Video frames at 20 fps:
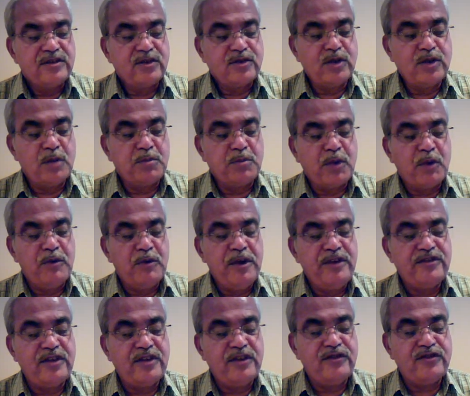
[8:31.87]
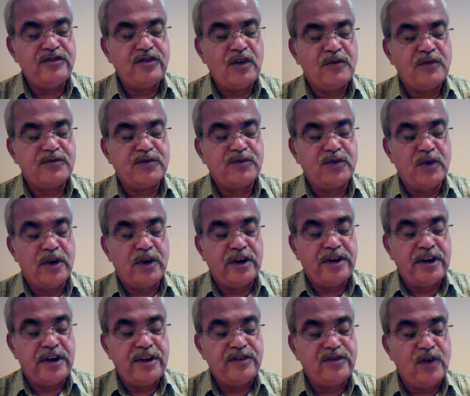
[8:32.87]
to the provisions of
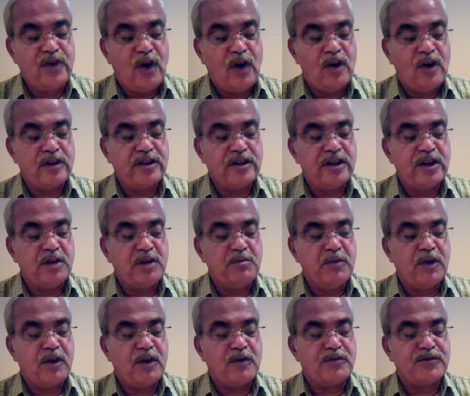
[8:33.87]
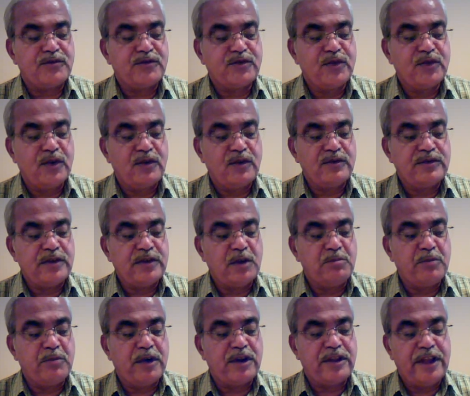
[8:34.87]
sureties or the
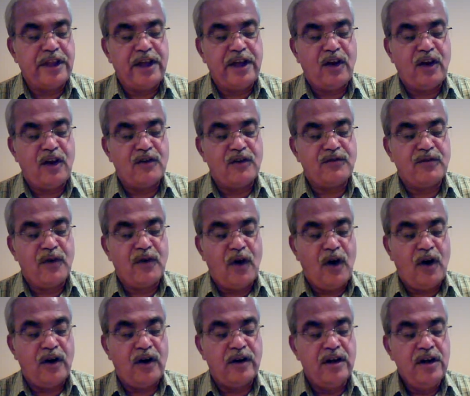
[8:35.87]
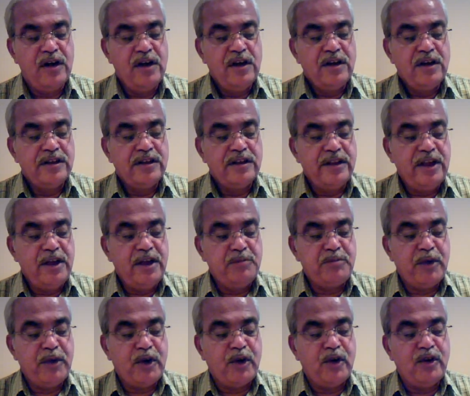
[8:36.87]
number thereof or the
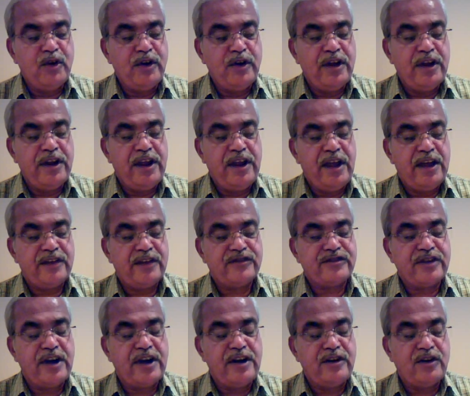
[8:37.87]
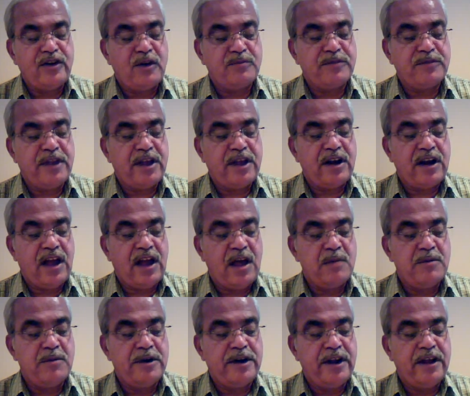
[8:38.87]
pecuniary extent of their
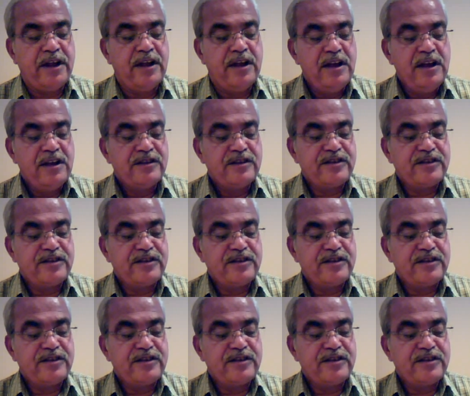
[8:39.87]
liability,